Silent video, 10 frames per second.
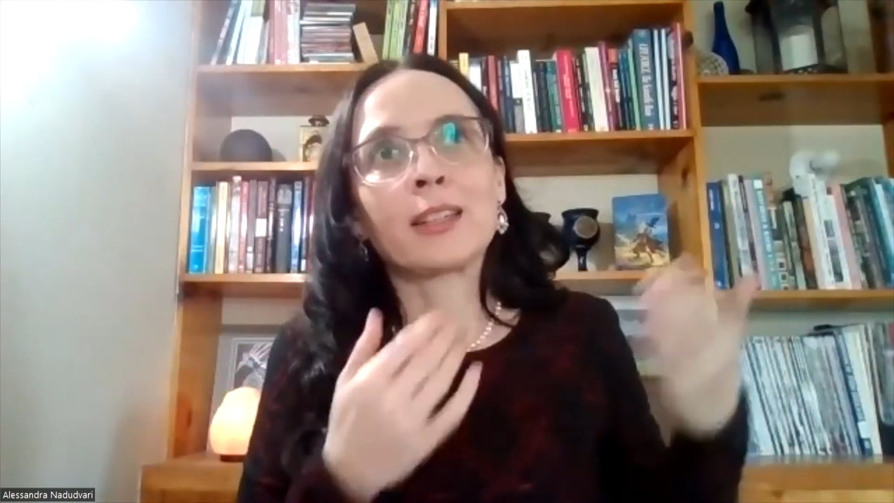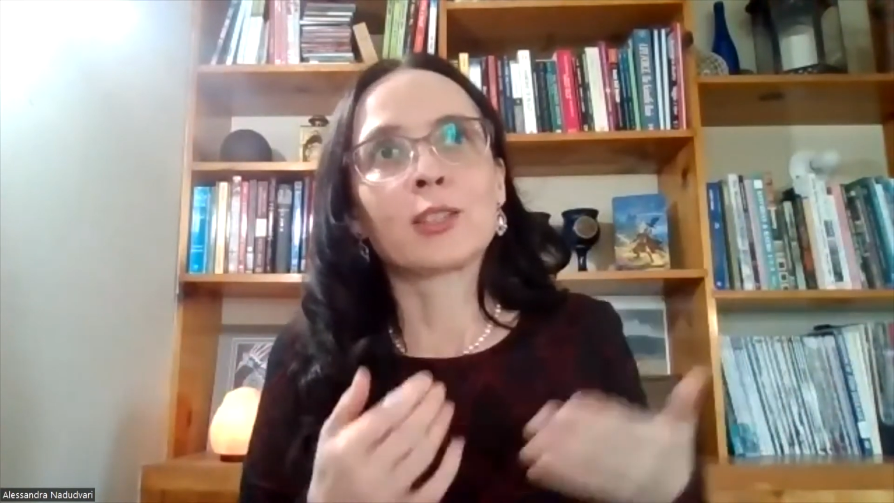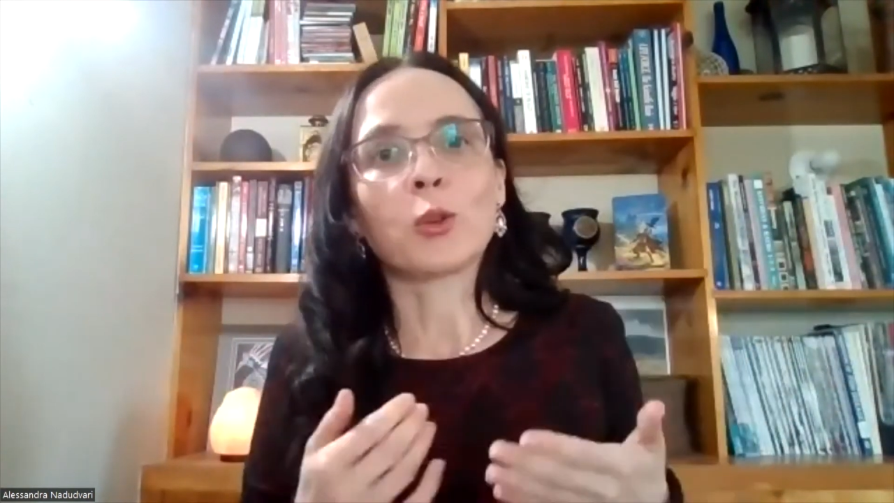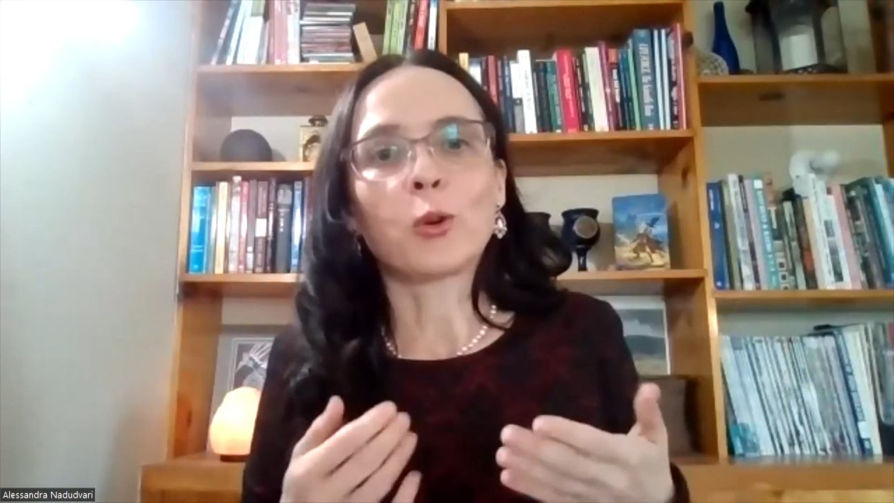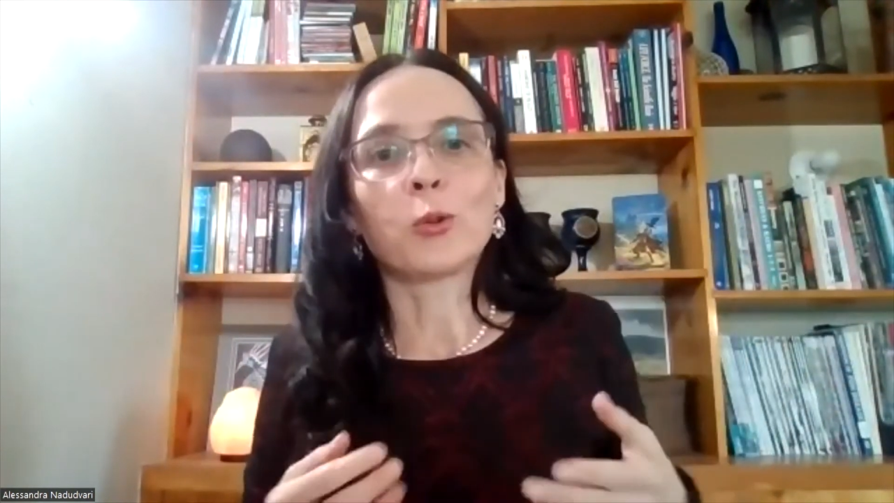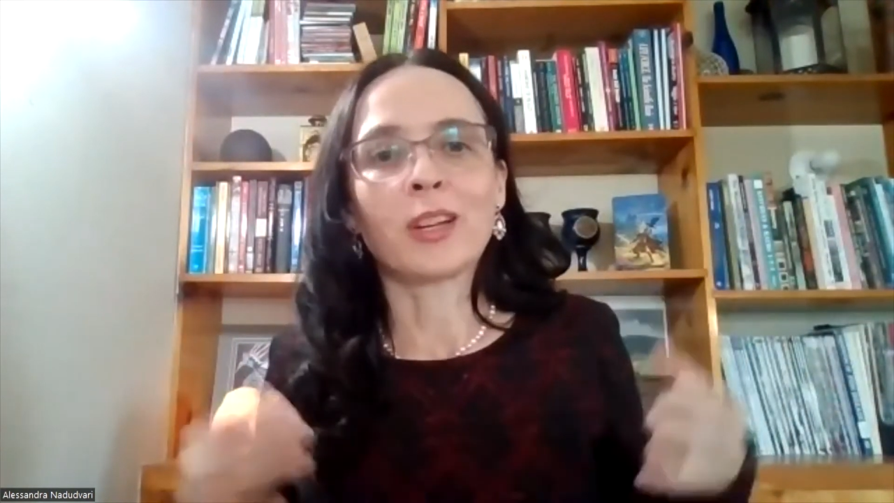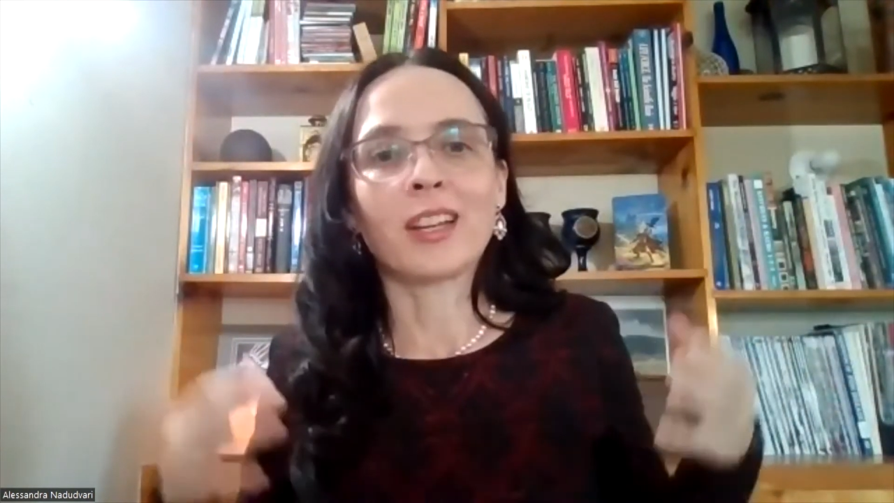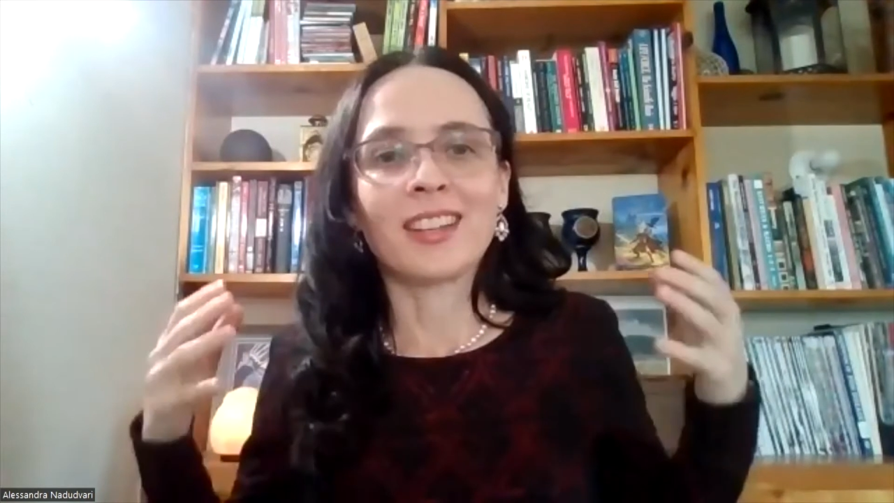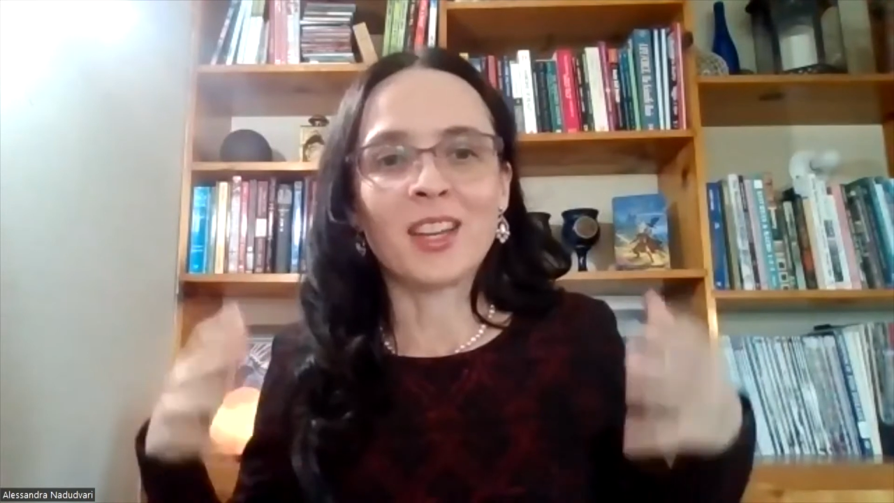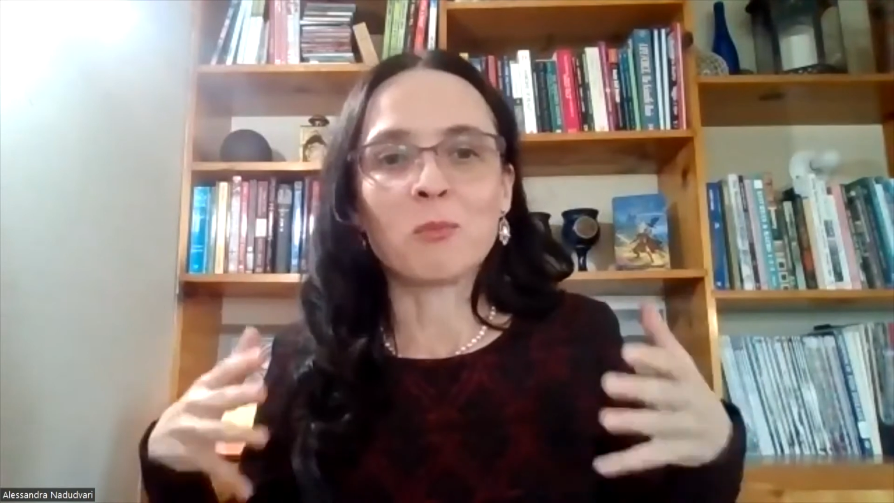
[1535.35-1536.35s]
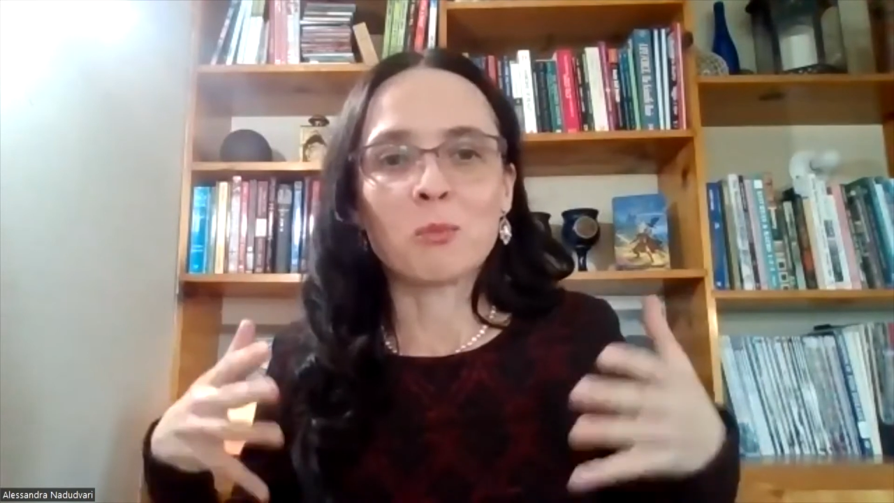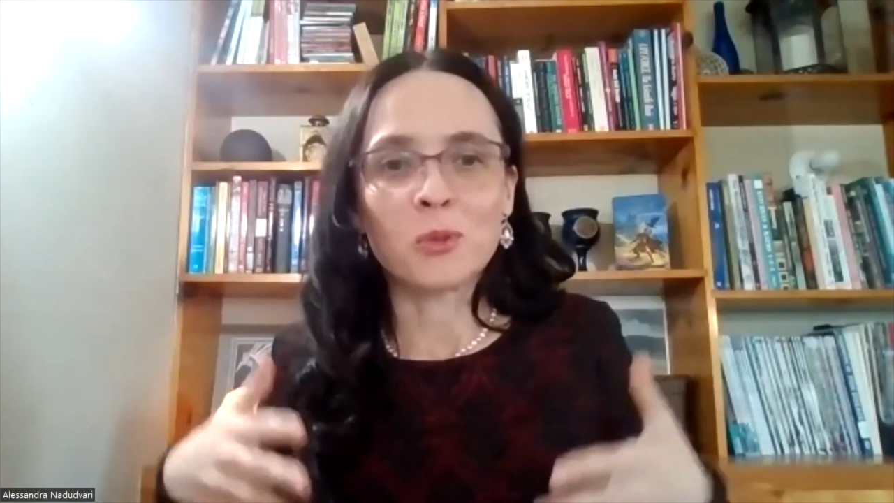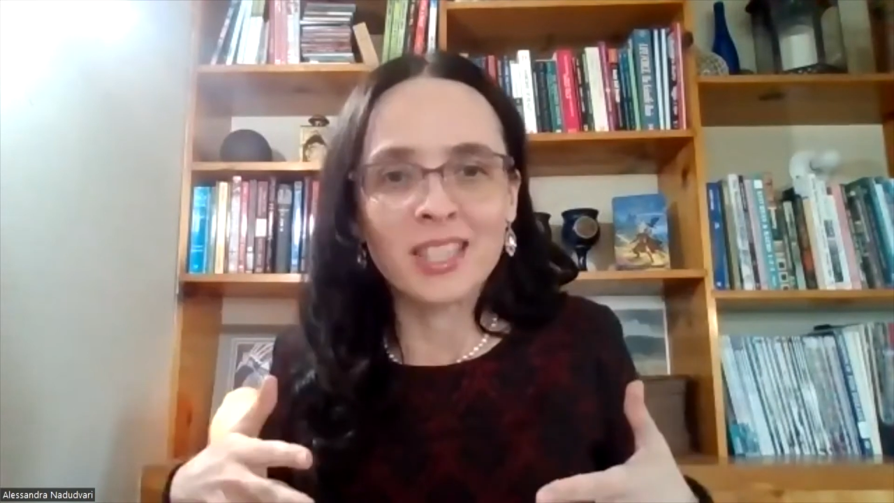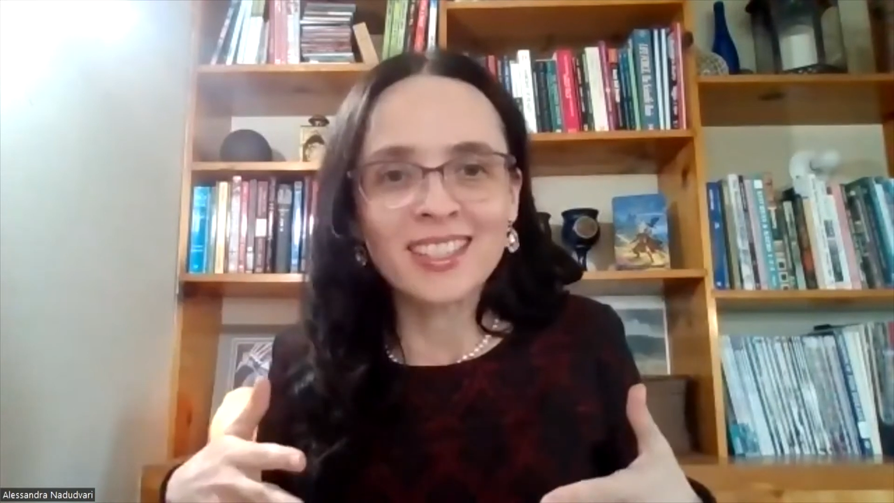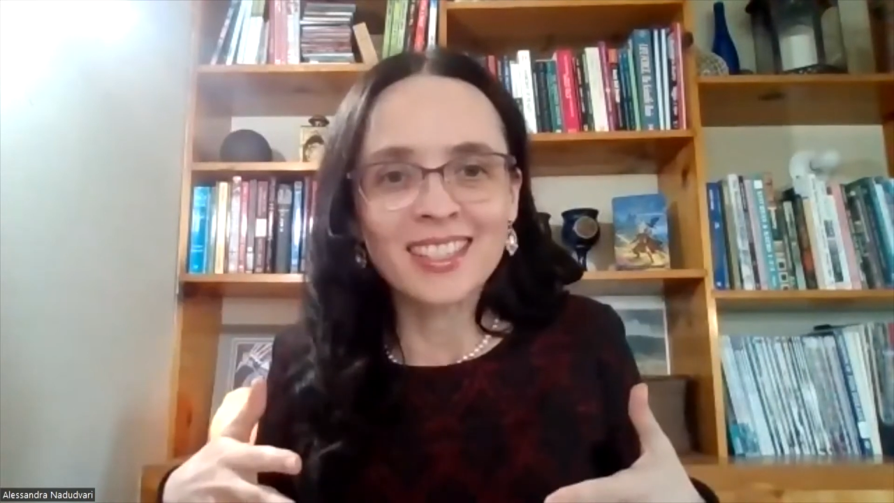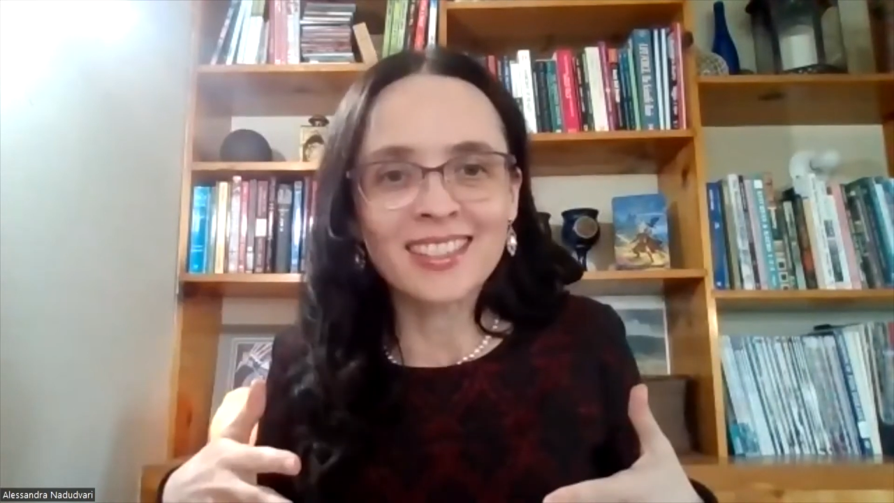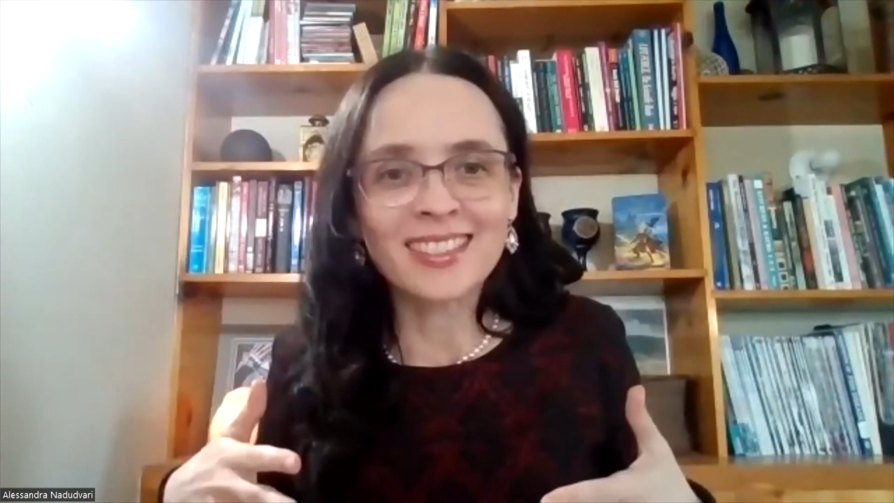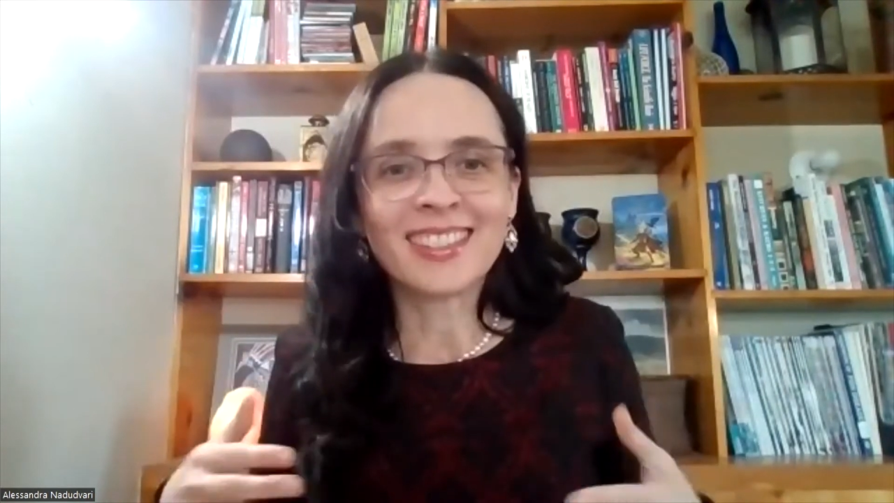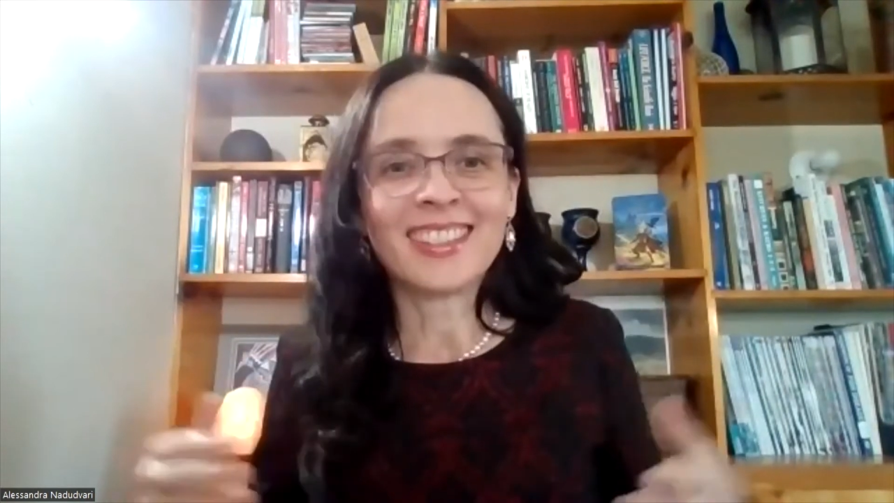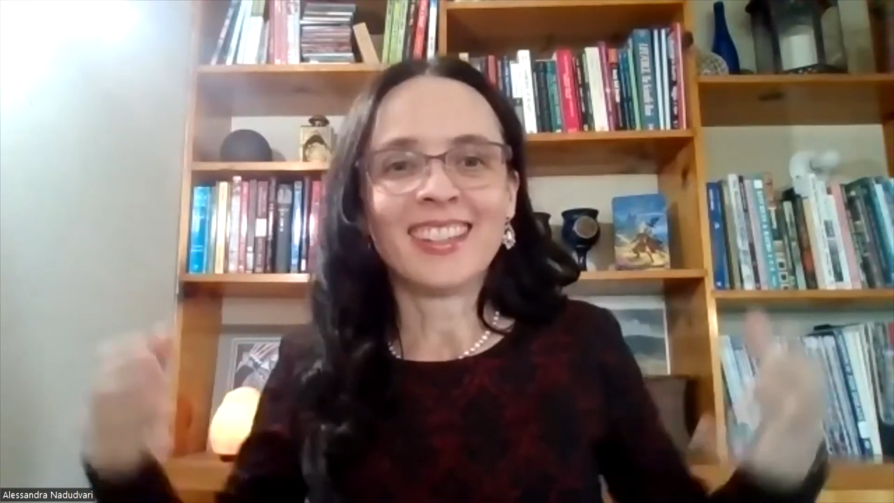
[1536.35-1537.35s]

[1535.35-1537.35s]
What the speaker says: soul get imprinted